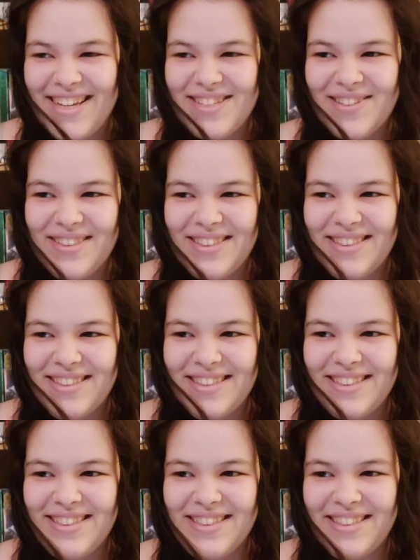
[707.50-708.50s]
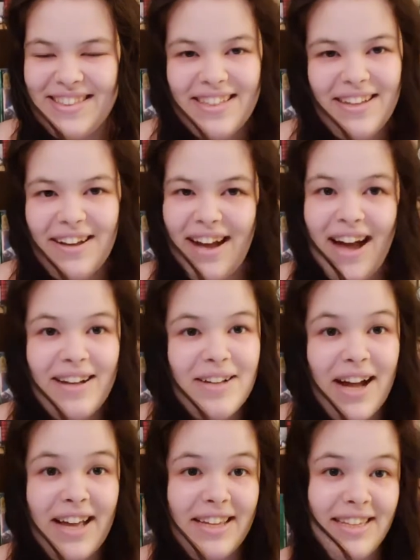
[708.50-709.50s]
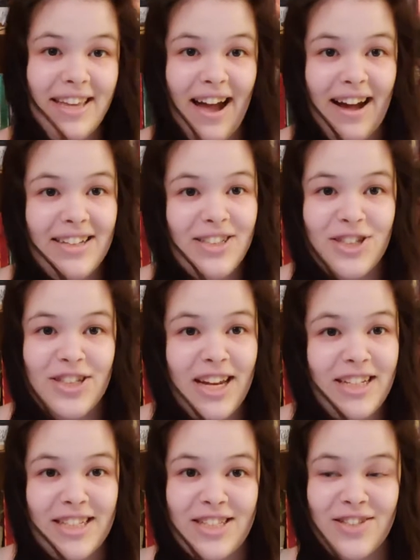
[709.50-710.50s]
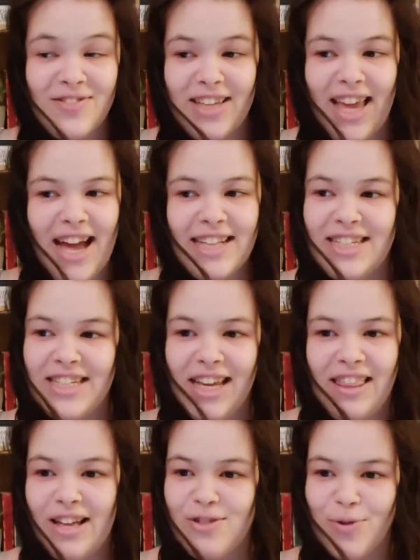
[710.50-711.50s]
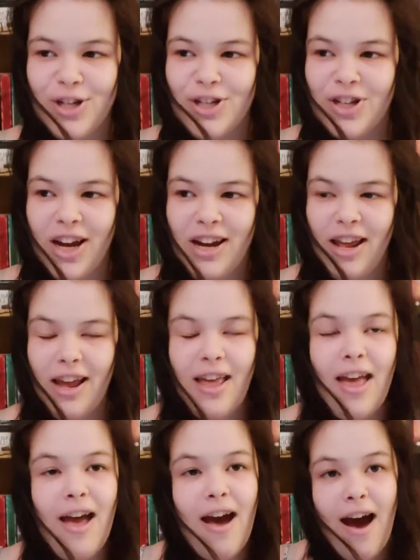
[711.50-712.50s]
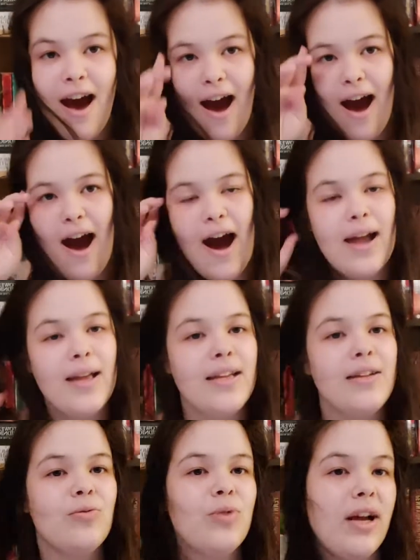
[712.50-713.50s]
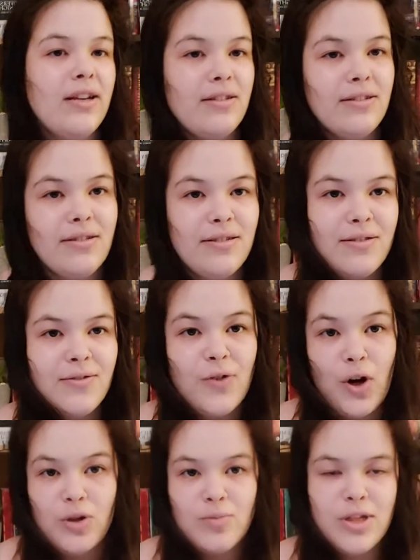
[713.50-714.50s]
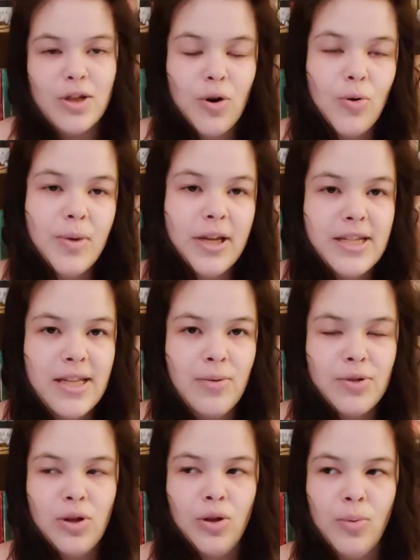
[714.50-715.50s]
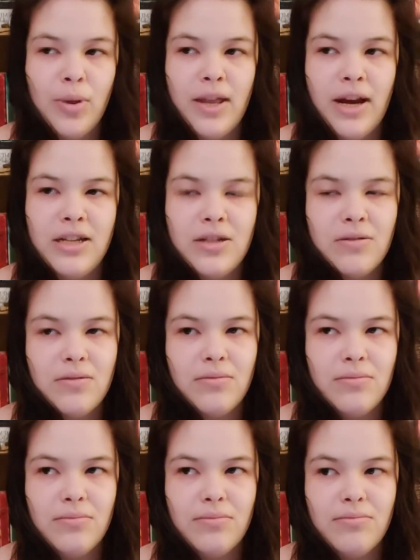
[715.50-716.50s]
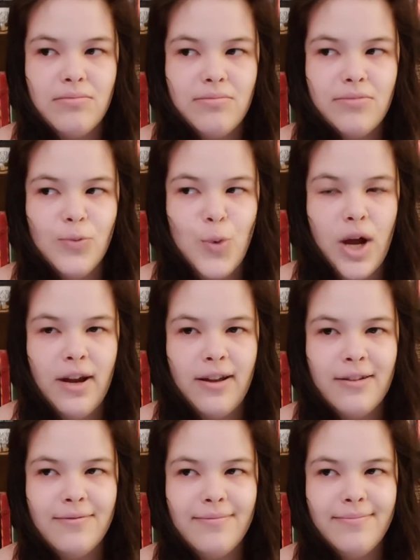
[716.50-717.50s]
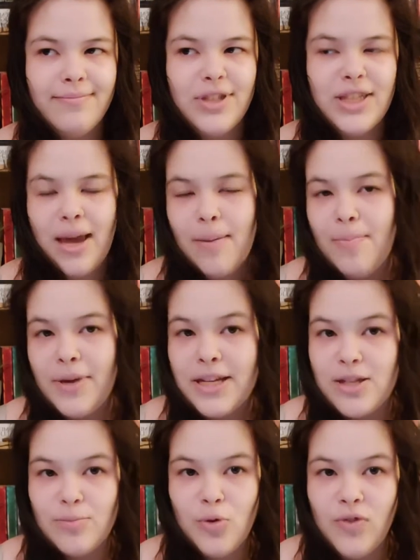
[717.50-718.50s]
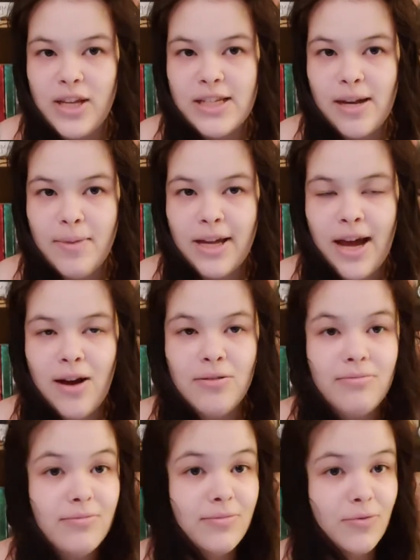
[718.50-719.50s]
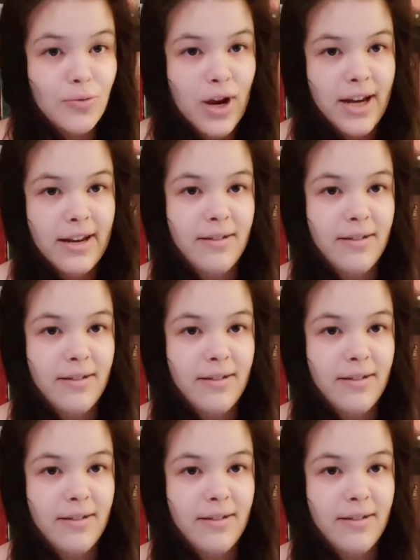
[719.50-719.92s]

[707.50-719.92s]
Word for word: so I yeah shenanigans of the cat today, that's what you're getting. I read volume zero because that was the only one that I didn't want to skip because the movie is coming out. Read